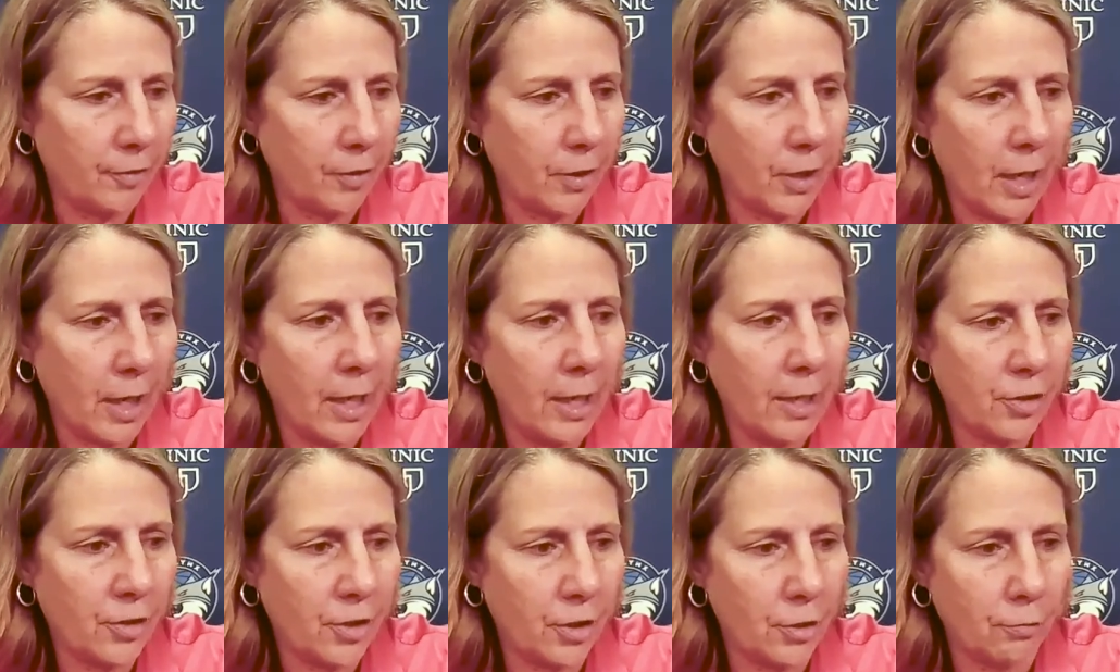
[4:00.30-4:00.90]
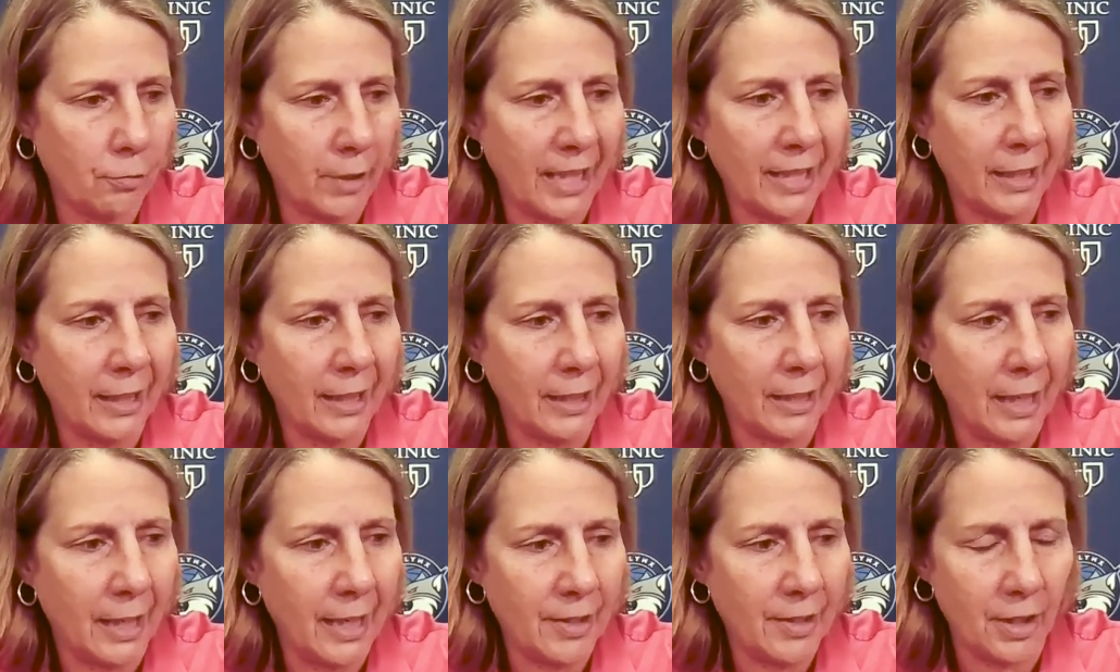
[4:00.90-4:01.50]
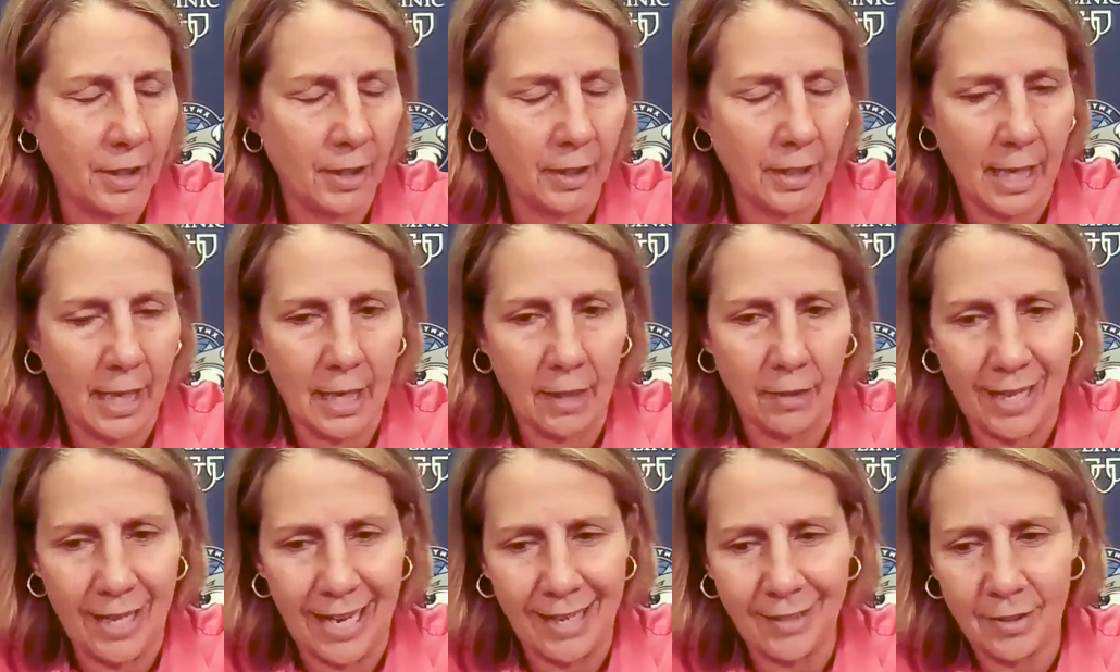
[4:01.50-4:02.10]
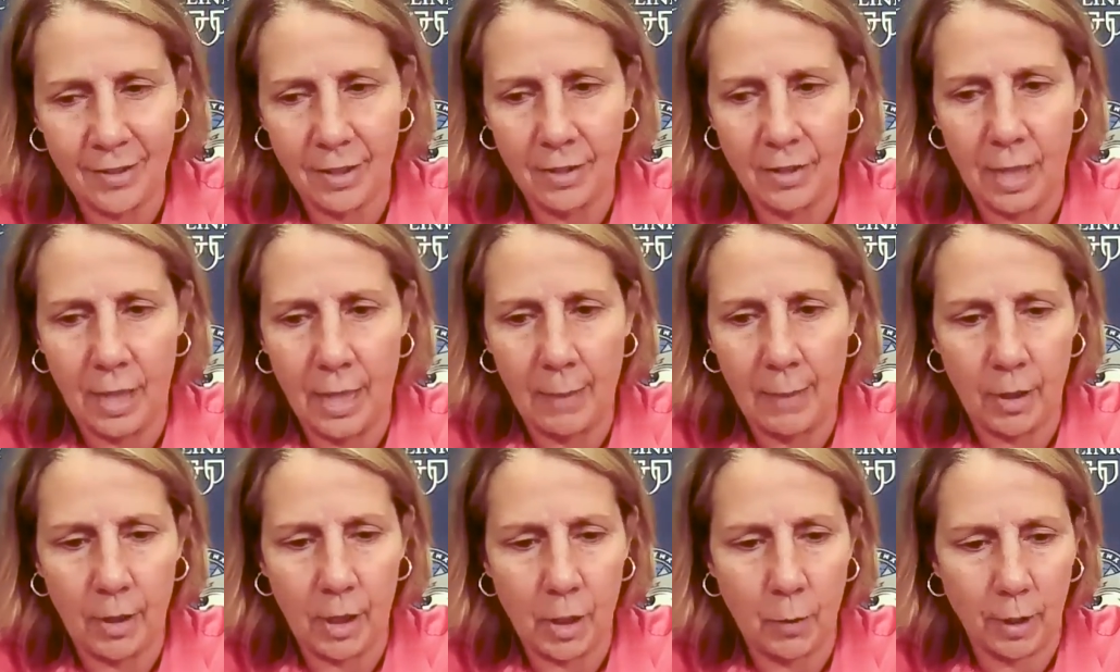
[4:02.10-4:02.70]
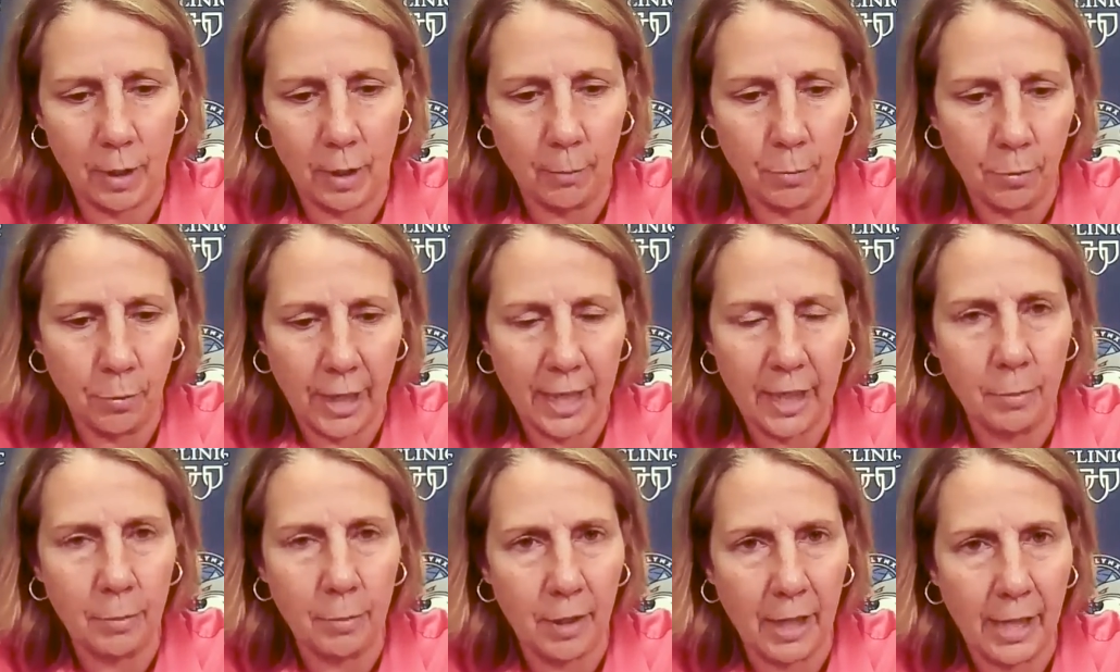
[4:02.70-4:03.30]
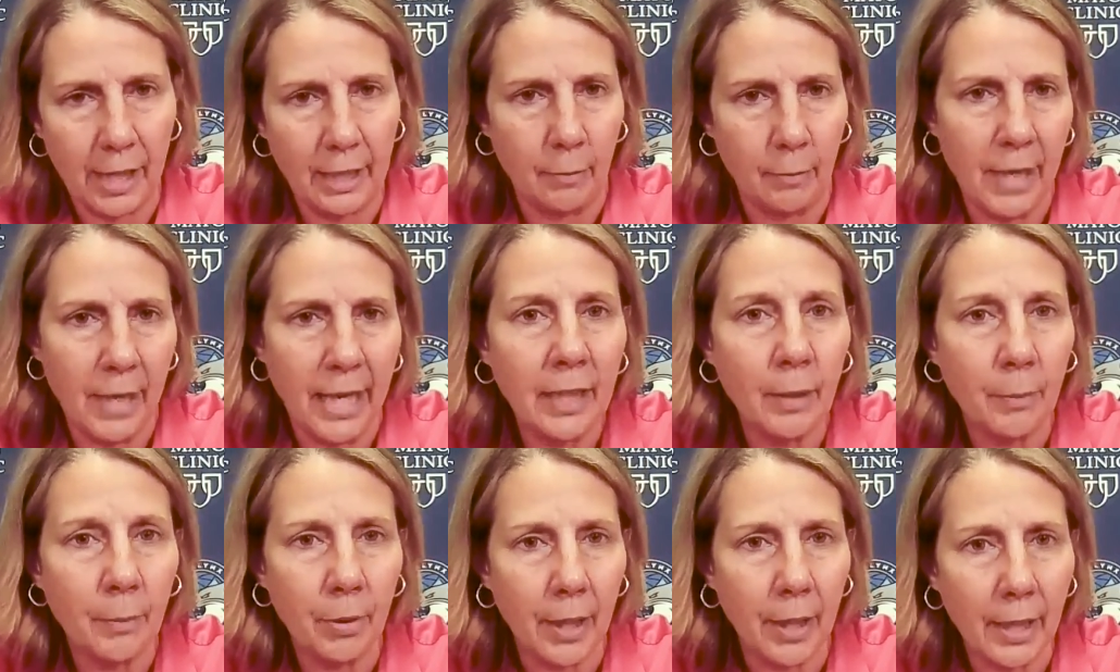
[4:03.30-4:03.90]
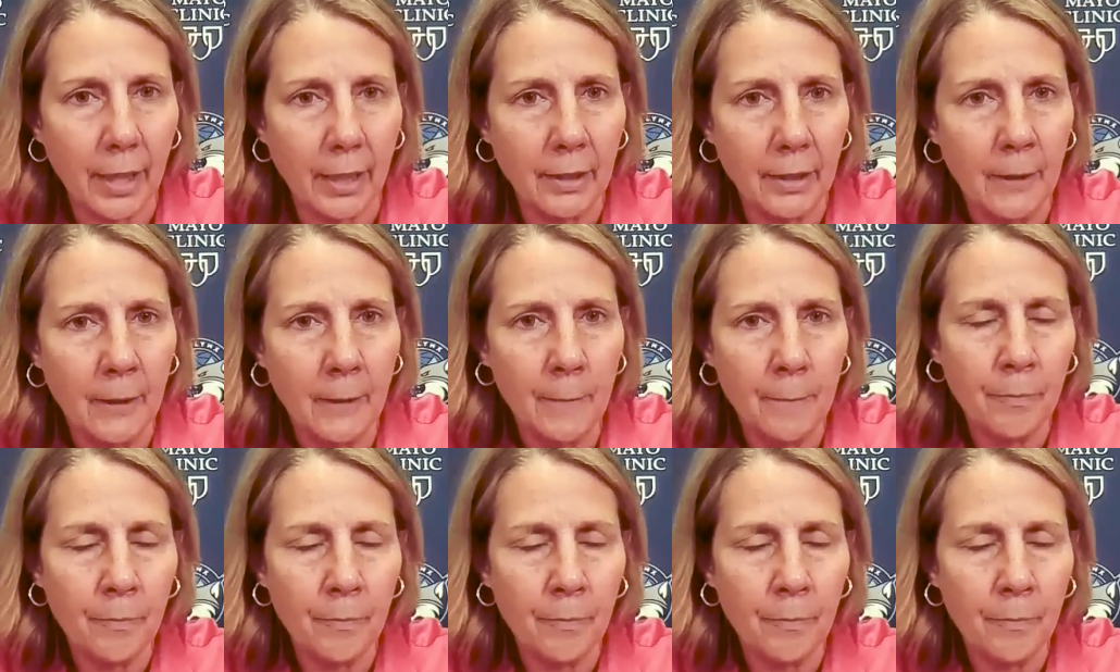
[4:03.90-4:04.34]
think for us, just recognizing that that's the time that you want to break a play to make a play.